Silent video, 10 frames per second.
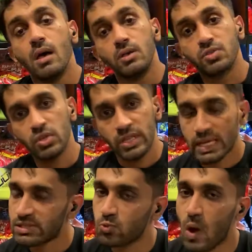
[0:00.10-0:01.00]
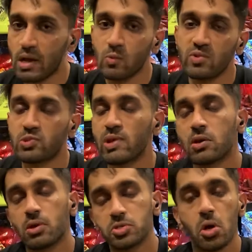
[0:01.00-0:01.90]
So the next one which we are
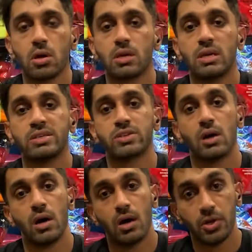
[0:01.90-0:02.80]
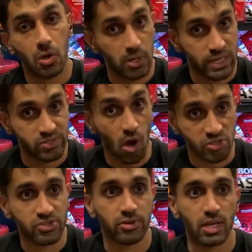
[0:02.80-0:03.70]
going to talk is known as
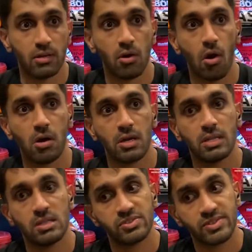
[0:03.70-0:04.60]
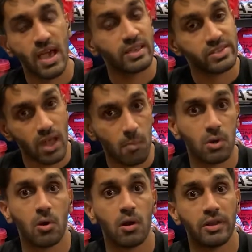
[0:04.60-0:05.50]
Osterine, or else there is a number
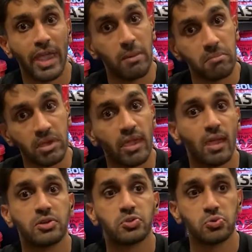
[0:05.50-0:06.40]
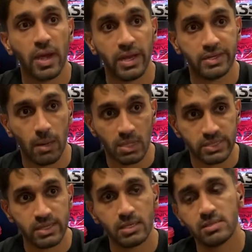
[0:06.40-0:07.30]
called
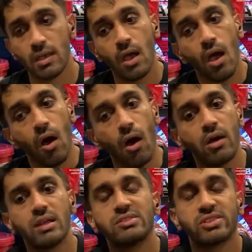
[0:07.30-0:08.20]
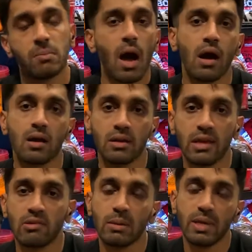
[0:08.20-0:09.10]
MK2866, or else in the market
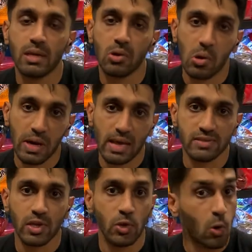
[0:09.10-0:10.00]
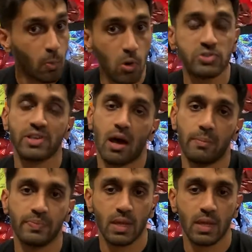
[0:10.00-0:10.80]
it will be known as ENDORSEMENT.